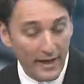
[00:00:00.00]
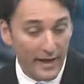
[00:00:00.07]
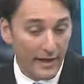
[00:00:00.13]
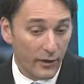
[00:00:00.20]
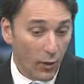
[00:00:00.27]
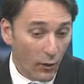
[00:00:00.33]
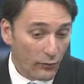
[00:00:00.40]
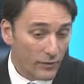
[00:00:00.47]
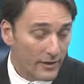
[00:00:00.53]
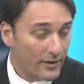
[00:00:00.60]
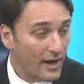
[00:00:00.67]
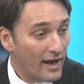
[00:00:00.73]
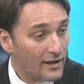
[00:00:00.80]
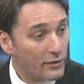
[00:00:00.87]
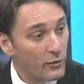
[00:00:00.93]
and hopefully
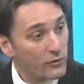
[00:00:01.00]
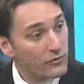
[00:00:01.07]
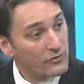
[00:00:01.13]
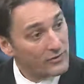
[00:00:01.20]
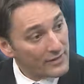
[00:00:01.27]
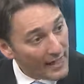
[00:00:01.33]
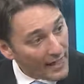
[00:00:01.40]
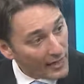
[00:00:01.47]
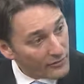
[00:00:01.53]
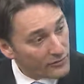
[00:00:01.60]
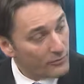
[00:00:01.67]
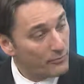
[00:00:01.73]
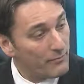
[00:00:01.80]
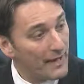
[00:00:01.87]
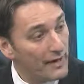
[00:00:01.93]
diagnose less
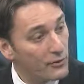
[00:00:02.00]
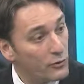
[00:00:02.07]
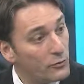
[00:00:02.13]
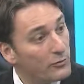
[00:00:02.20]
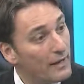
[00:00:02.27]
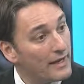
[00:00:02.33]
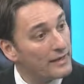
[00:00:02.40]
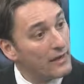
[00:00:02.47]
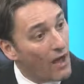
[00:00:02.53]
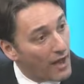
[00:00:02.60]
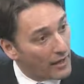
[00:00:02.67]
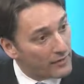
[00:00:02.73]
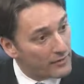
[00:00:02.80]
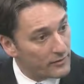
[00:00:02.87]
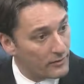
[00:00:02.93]
men who may not.